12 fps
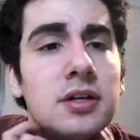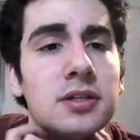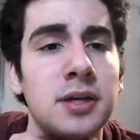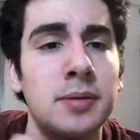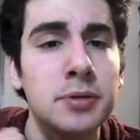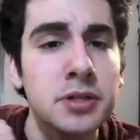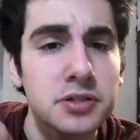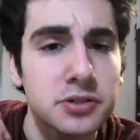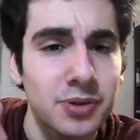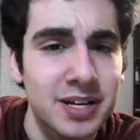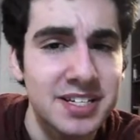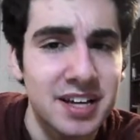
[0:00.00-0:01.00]
Number
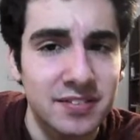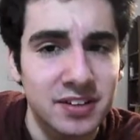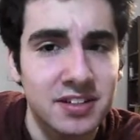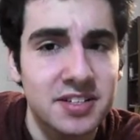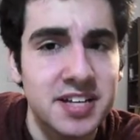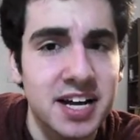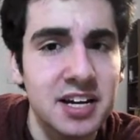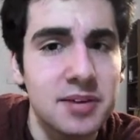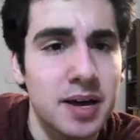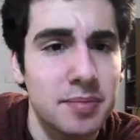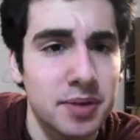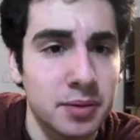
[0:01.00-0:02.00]
27, the Second
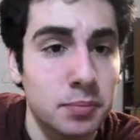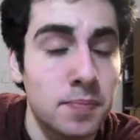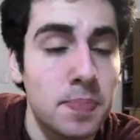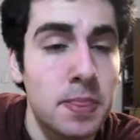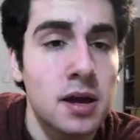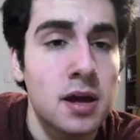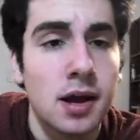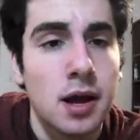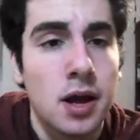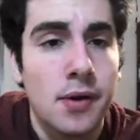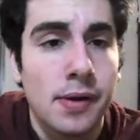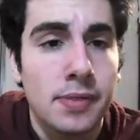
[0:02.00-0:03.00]
Amendment.
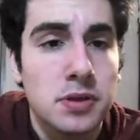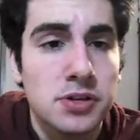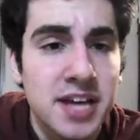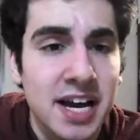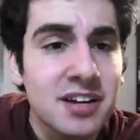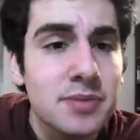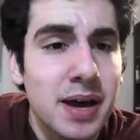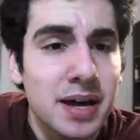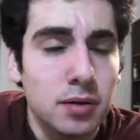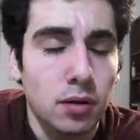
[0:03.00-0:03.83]
The Second Amendment.